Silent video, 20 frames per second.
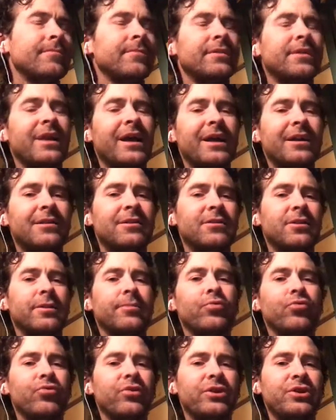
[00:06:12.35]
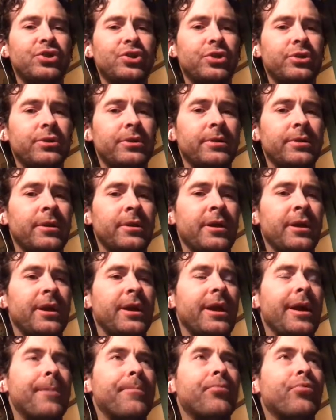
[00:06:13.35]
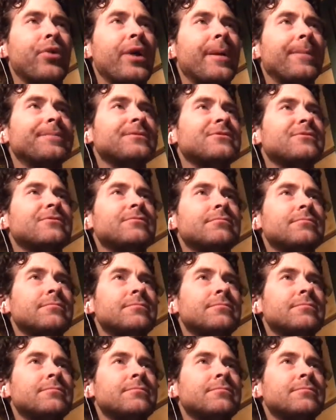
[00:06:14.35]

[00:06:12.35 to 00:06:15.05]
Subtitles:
that deliberation and perhaps